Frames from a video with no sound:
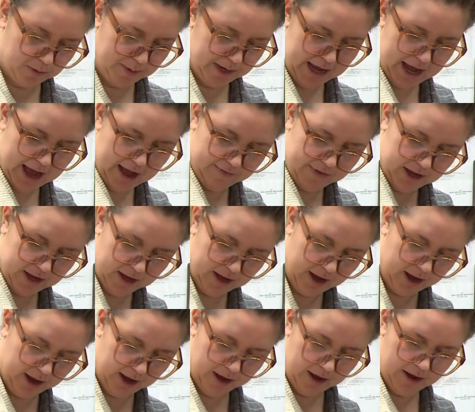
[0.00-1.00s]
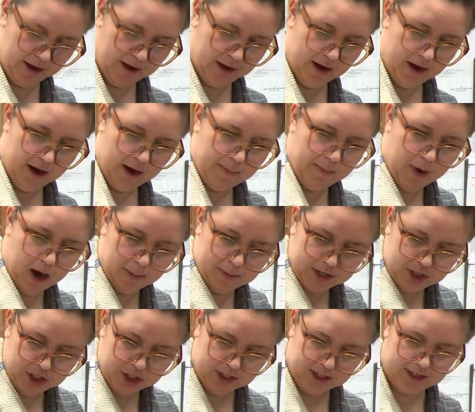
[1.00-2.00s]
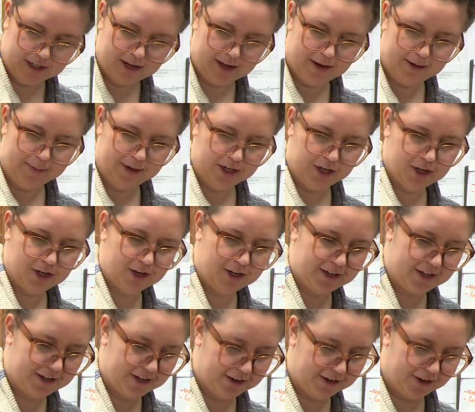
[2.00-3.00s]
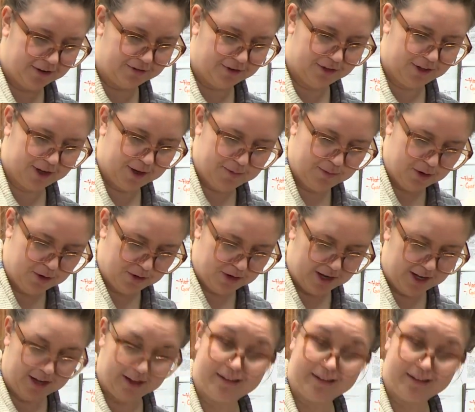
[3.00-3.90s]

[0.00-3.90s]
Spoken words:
would be having Mama G come and cook here for the community